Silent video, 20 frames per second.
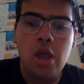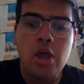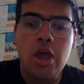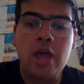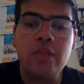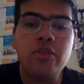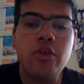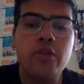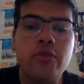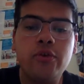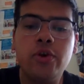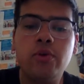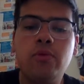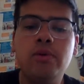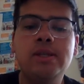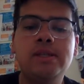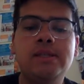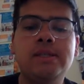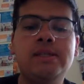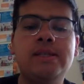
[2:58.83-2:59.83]
And the third
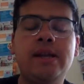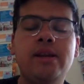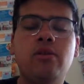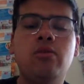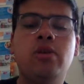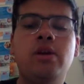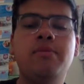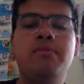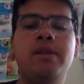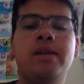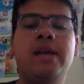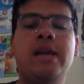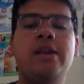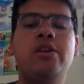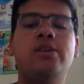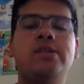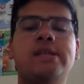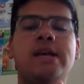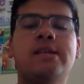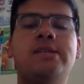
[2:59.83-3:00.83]
one, technical
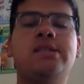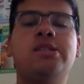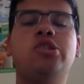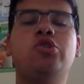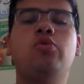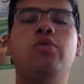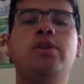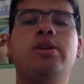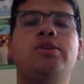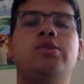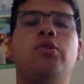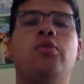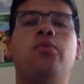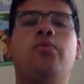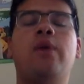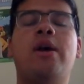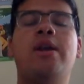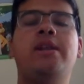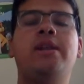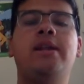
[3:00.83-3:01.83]
communicators as stewards
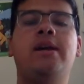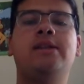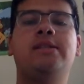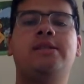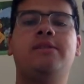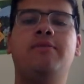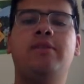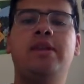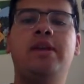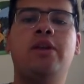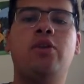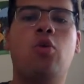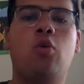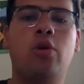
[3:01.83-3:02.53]
of writing activity in